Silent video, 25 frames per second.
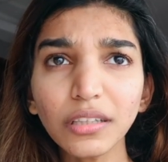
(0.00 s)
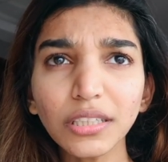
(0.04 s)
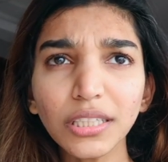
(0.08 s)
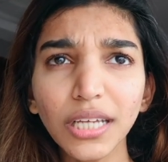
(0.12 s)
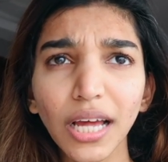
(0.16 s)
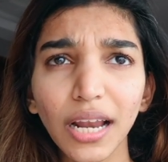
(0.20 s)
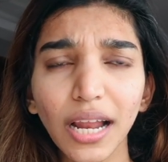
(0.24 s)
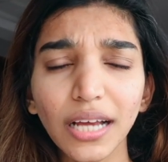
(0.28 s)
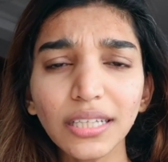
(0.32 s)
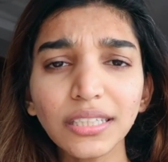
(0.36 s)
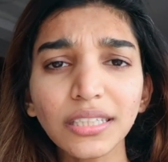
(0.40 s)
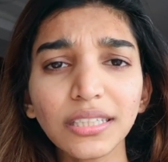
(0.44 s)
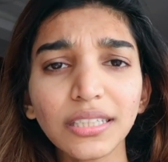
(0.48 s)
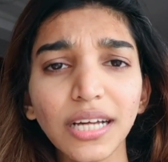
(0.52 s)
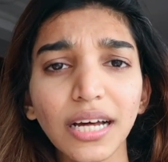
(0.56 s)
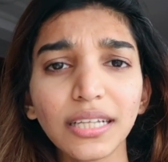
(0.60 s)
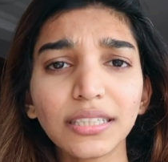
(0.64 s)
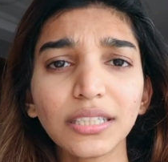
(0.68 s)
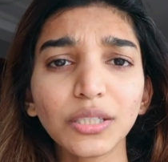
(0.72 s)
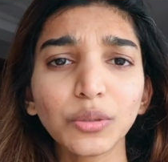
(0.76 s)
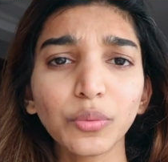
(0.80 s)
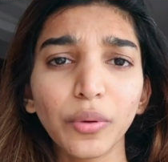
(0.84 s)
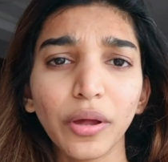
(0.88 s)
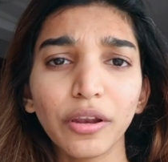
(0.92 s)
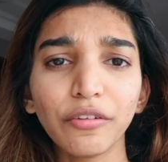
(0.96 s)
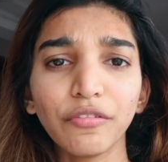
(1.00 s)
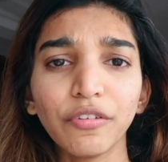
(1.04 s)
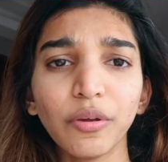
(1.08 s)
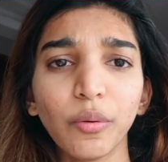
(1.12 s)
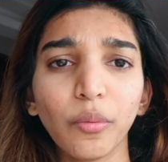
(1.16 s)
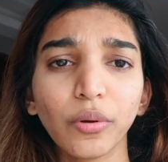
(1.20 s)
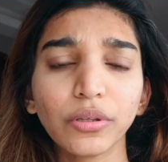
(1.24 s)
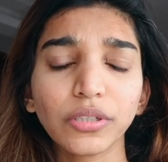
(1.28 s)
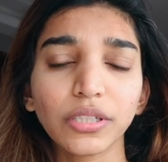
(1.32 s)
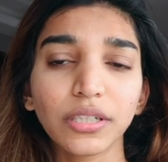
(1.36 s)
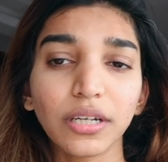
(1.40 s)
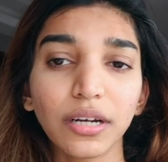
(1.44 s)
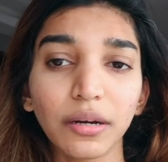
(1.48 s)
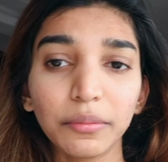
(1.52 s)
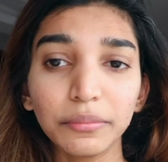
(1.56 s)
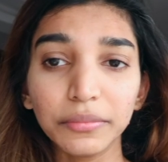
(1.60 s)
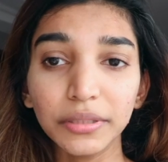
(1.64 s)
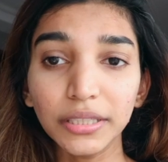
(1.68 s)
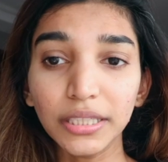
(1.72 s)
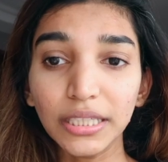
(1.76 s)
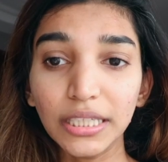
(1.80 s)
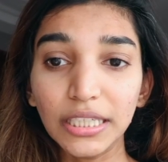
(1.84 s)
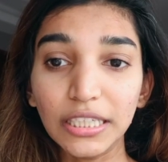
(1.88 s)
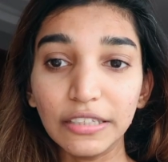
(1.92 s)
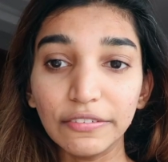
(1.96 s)
So I'll ask Siddharth as well if he wants to come
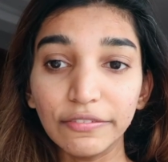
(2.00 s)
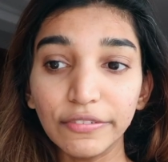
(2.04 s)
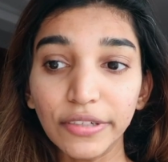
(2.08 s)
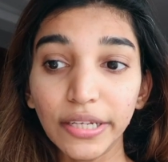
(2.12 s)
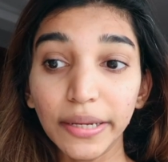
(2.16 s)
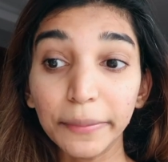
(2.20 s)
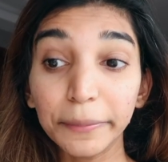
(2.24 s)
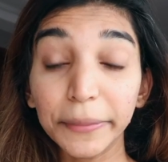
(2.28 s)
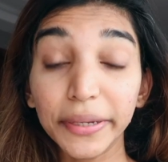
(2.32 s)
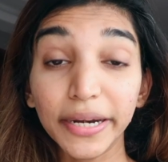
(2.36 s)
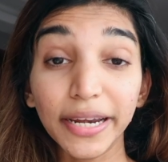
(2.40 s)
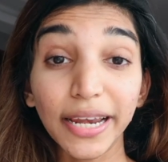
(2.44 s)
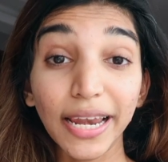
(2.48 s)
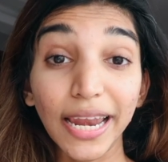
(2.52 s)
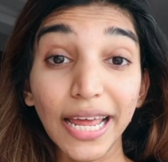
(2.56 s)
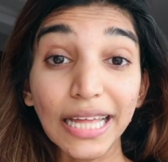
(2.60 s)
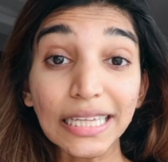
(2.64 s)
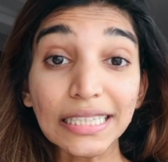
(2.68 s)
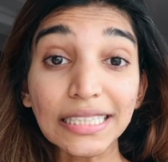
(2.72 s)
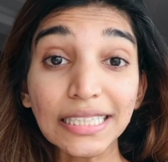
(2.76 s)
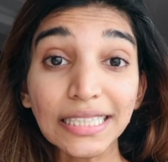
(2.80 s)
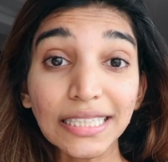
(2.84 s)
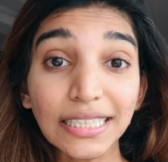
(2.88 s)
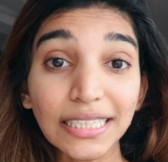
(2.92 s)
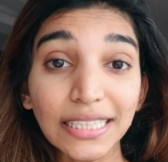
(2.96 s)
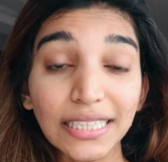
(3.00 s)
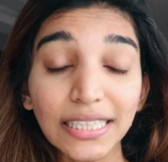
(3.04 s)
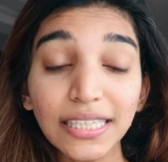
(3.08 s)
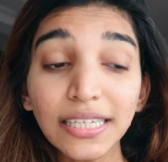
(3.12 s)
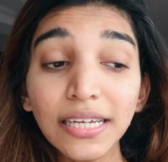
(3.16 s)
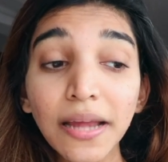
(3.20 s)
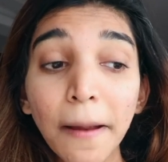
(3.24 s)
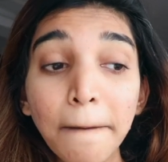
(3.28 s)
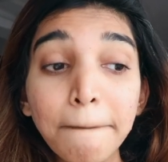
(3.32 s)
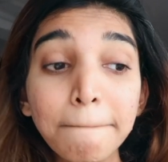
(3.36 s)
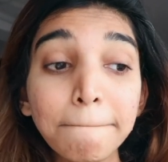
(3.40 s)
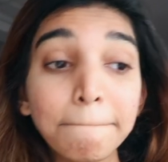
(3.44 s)
in the evening, but let's see.